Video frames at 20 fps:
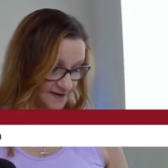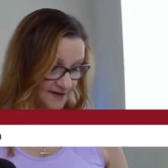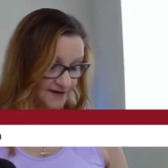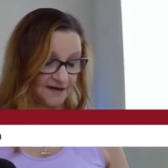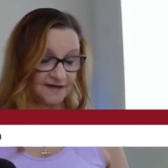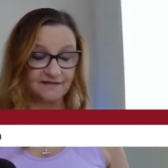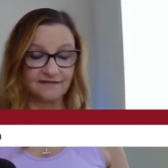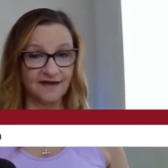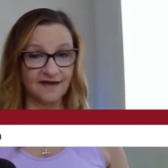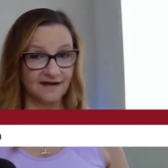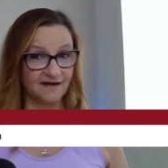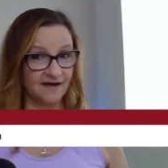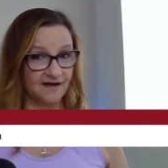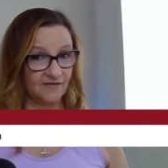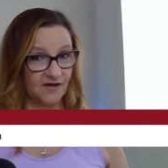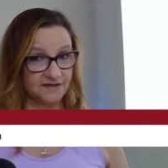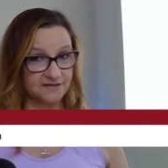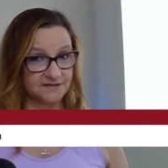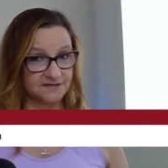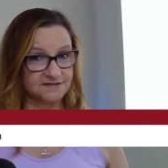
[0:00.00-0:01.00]
They
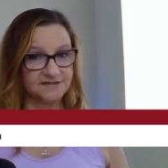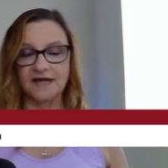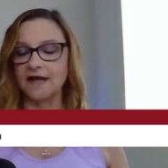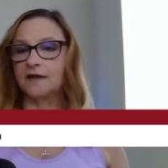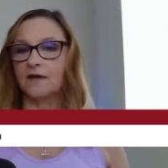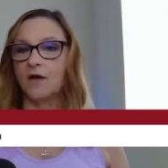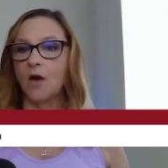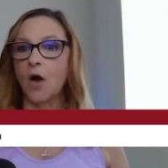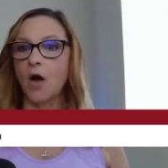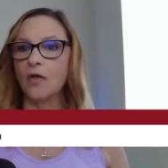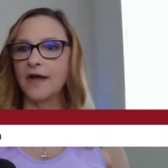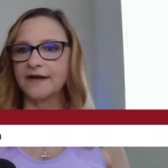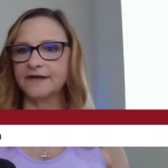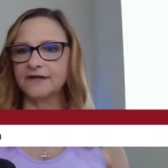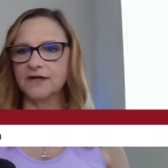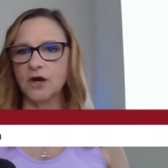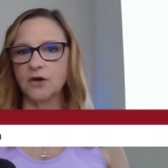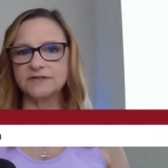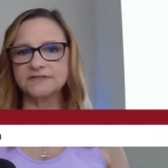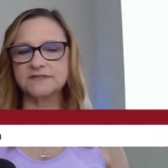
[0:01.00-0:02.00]
got a lot to say. All
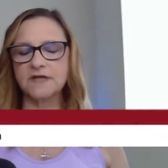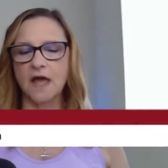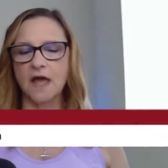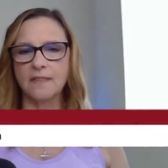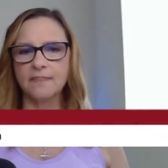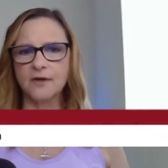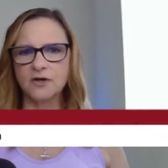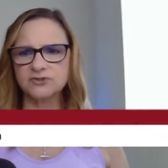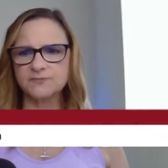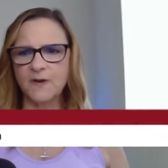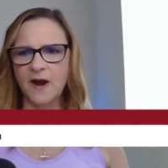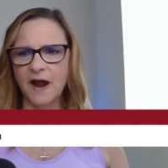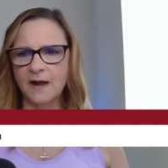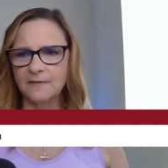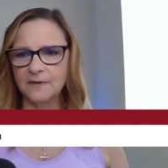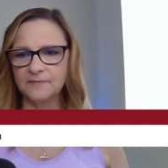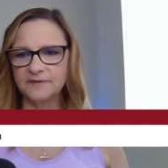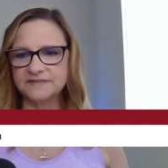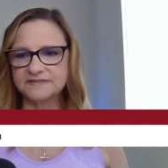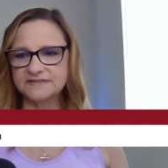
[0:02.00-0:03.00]
I know is, and there's
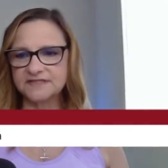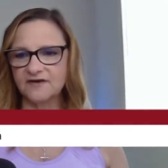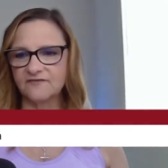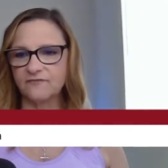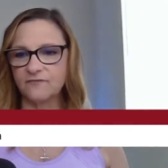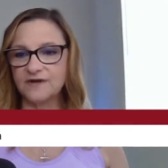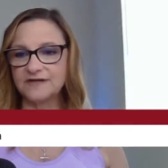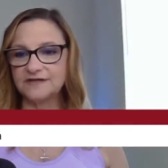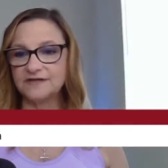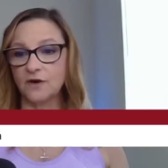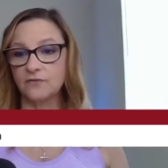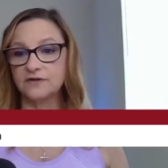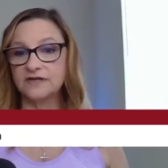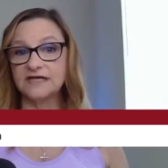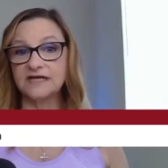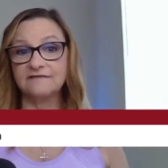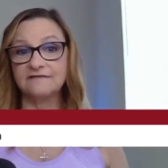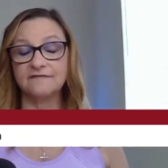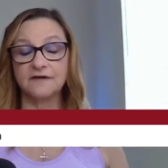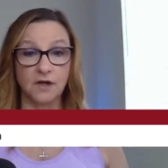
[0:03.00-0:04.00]
probably stuff we
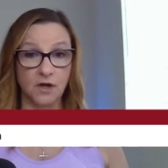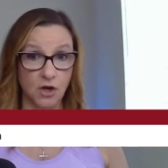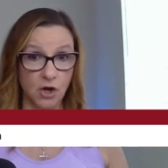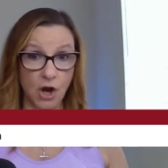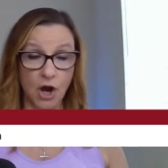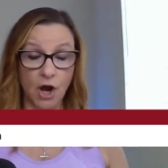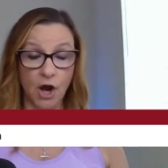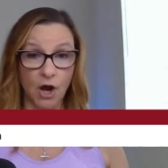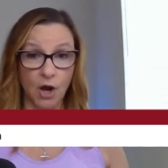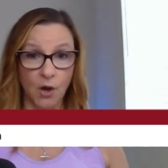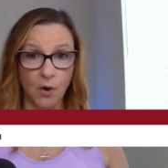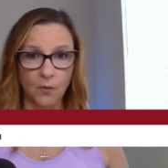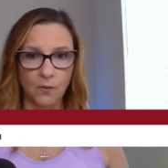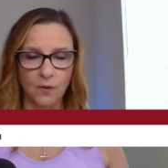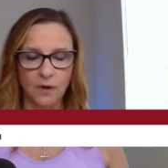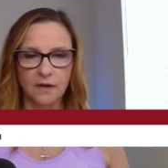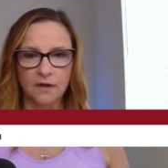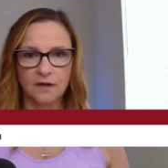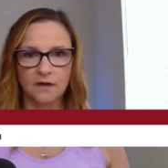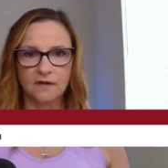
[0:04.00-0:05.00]
don't even
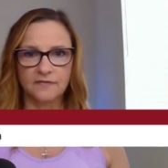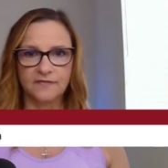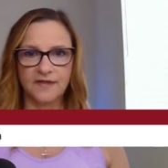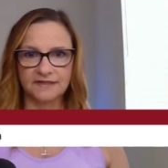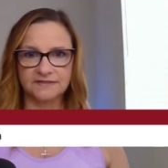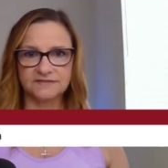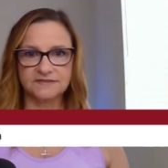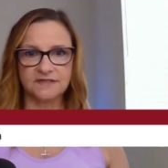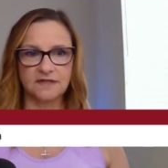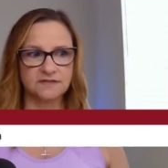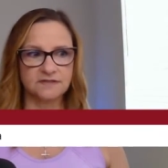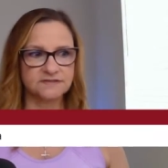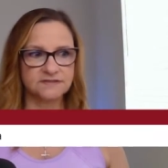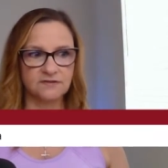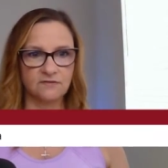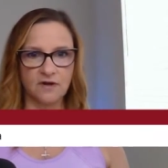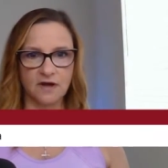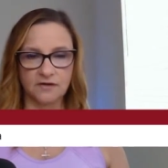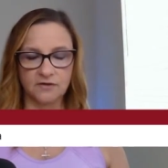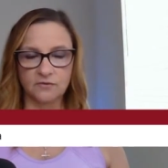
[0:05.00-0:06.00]
know that's
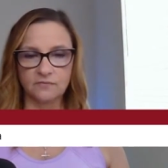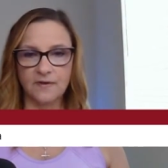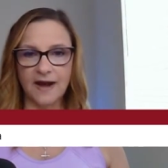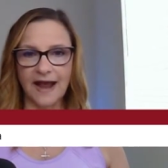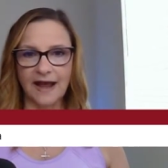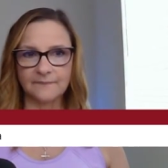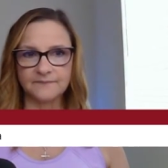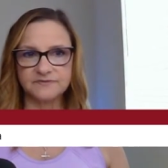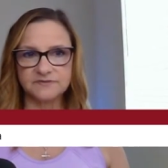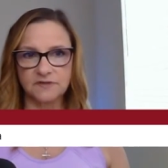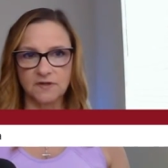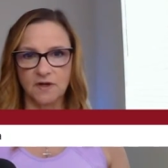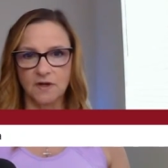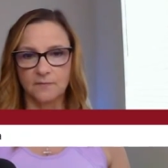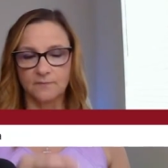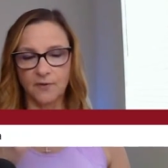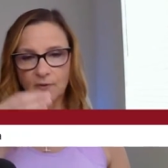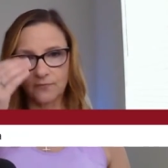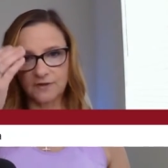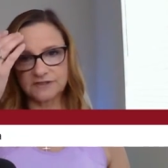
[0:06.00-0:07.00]
still under wraps,
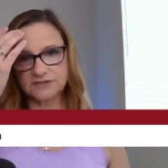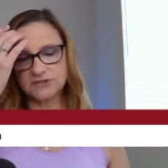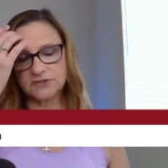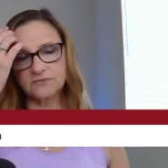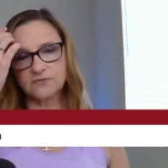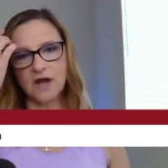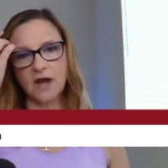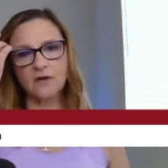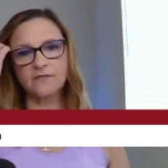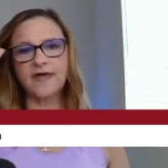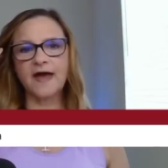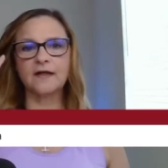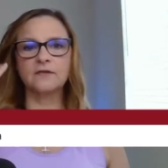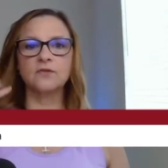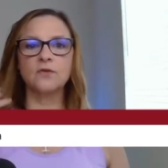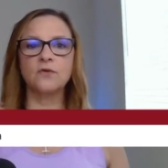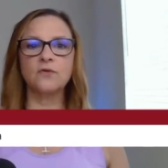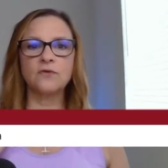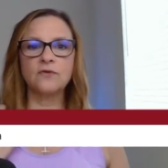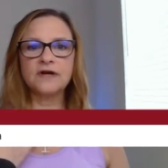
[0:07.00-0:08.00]
but we do know
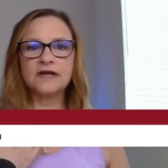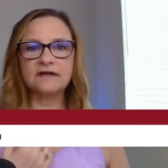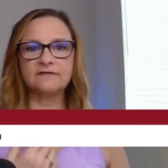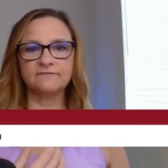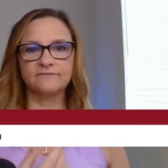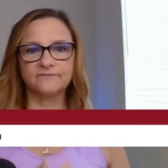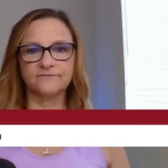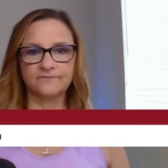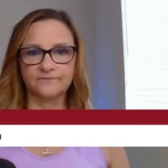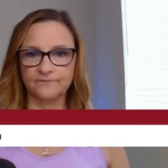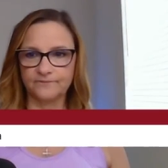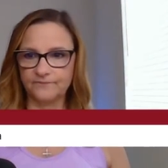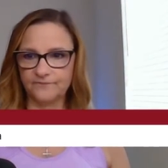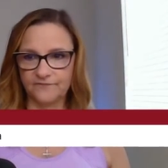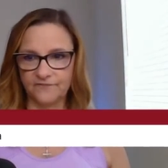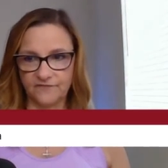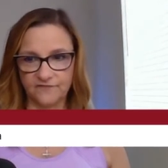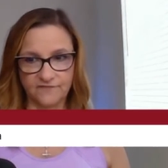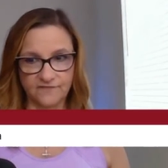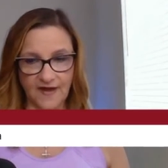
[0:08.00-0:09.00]
that Lori
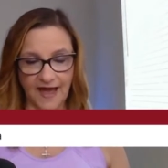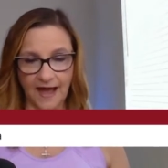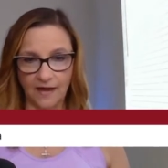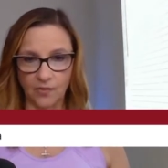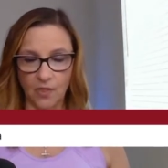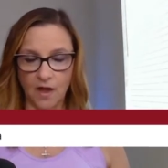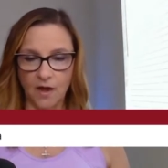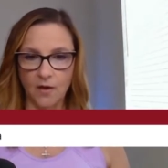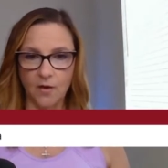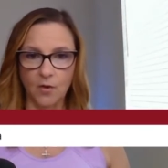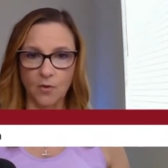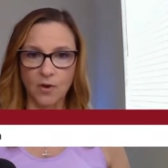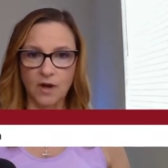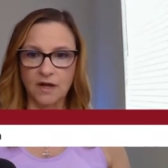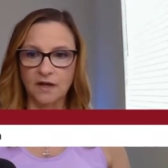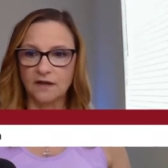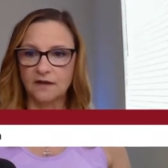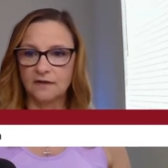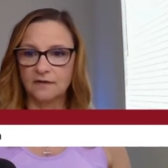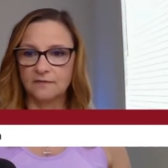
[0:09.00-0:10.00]

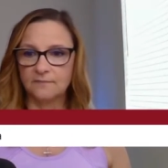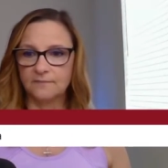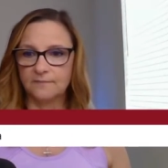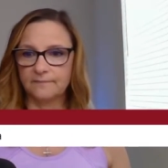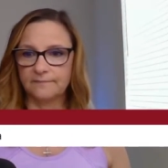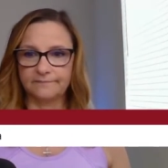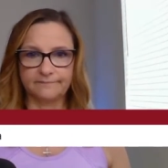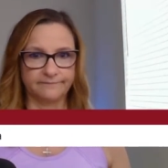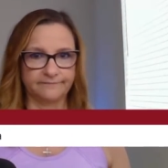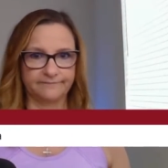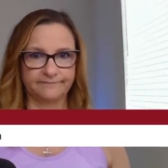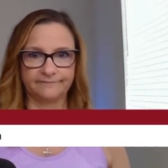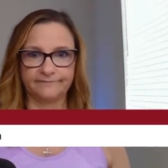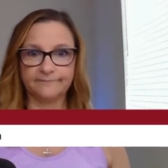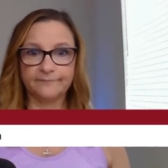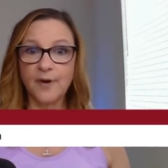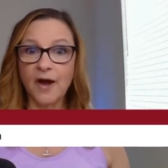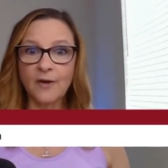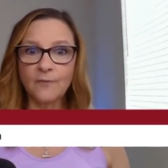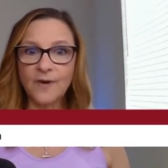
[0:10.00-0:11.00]
Vallow
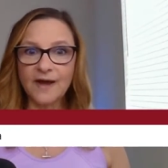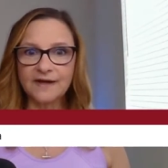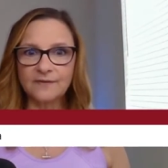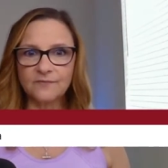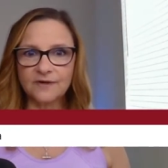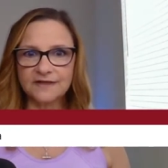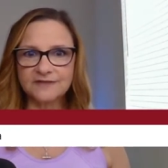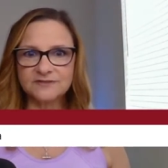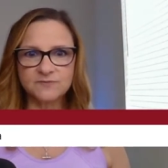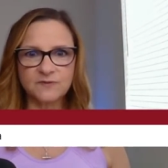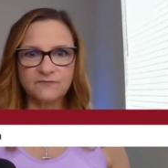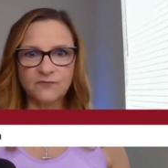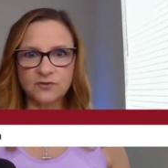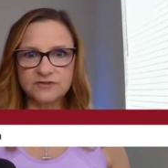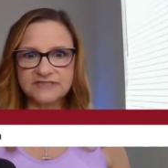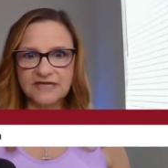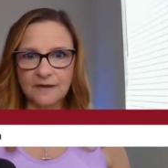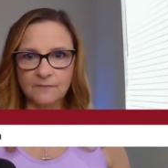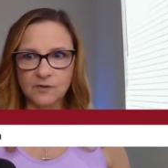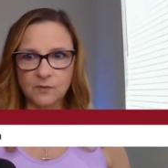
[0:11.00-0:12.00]
bought wedding rings
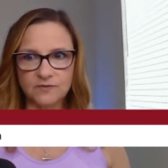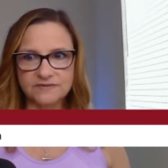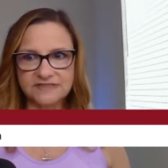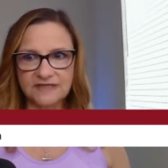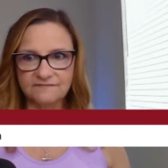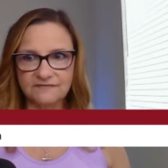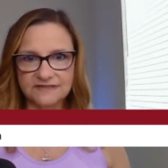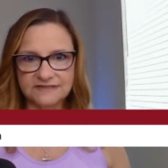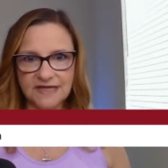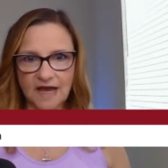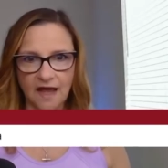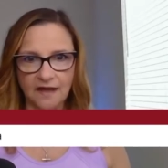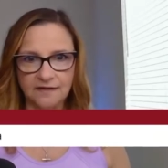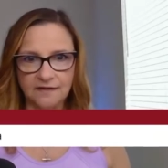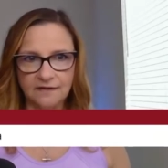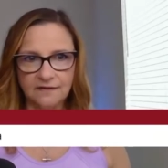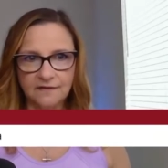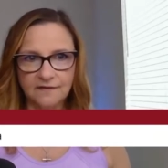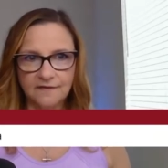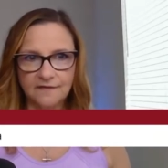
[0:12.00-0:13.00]
before Tammy was even
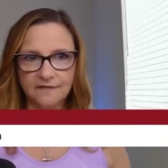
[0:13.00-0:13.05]
dead.